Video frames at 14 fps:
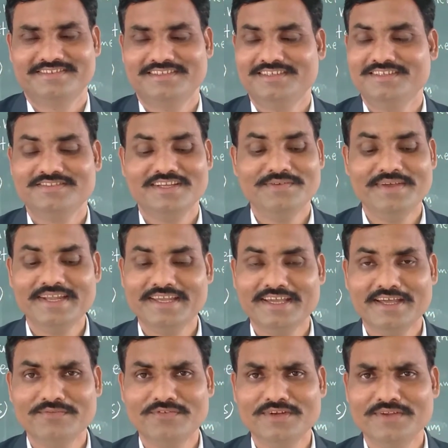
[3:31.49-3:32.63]
listen very
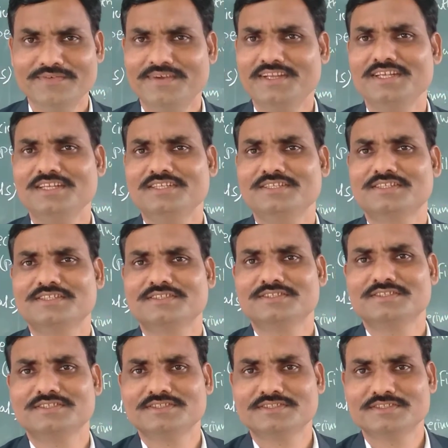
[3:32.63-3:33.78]
carefully, very
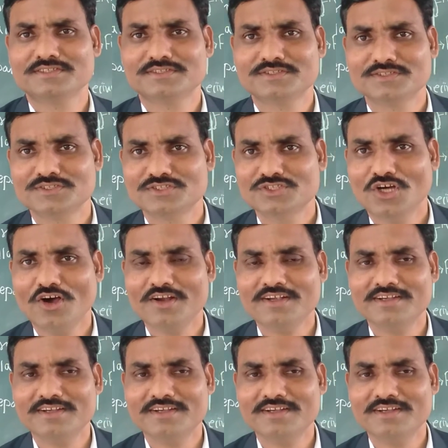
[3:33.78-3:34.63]
short